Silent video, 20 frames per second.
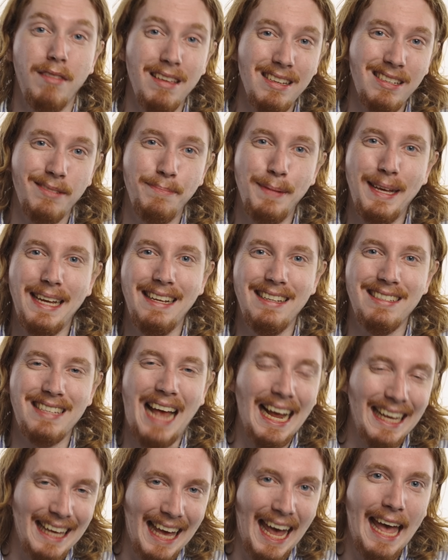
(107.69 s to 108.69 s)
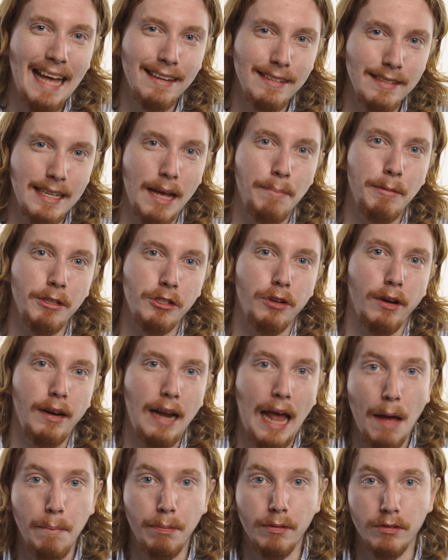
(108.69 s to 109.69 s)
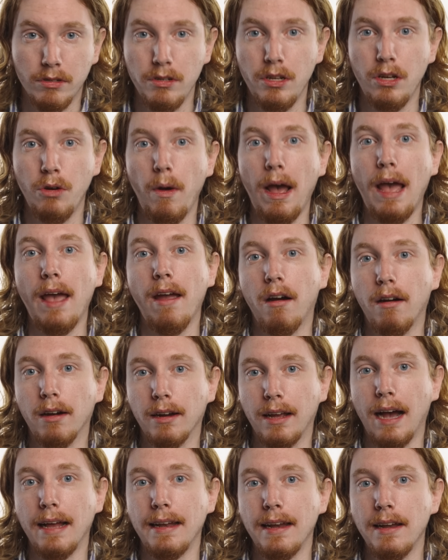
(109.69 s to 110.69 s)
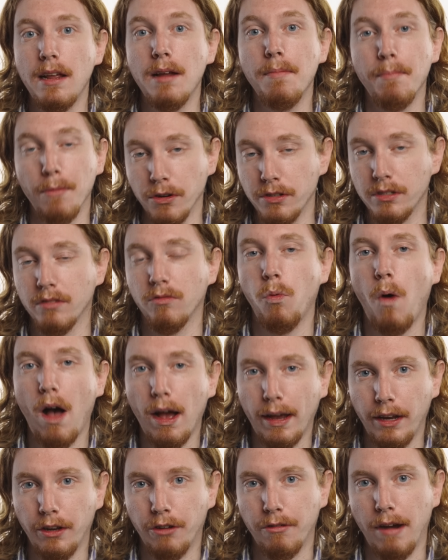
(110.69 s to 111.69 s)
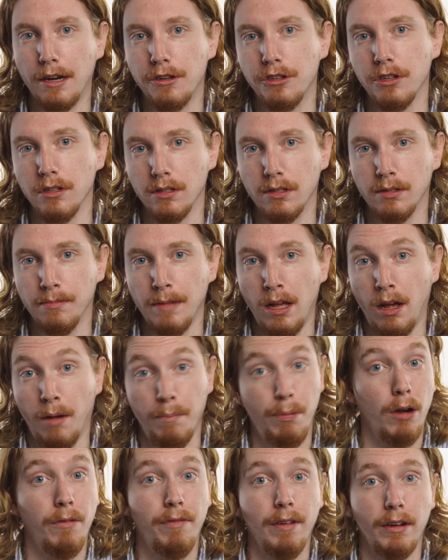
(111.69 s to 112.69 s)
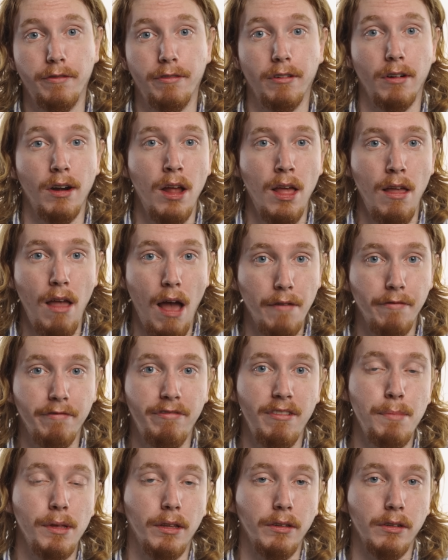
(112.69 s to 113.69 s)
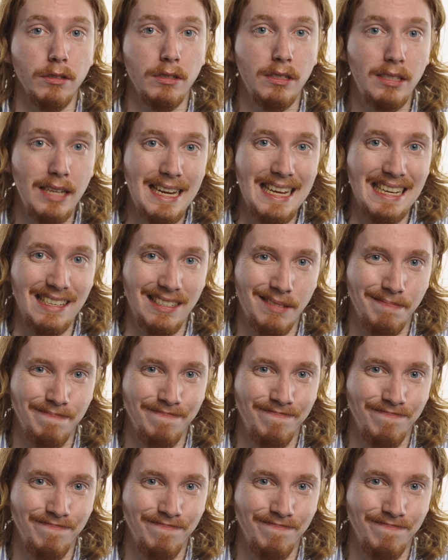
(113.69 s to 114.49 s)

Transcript: This means I can't demonstrate Apple's new AR-guided immersive walking directions, perfect for unfamiliar cities.